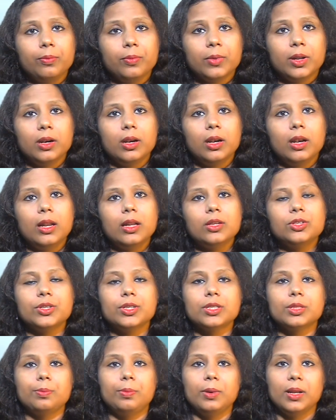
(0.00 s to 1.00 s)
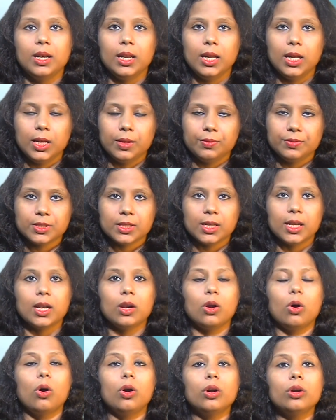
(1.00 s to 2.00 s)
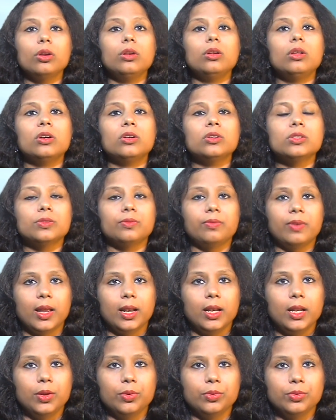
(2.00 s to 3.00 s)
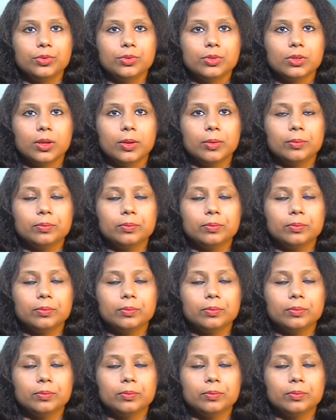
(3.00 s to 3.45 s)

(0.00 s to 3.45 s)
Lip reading: Religious beliefs and orthodox values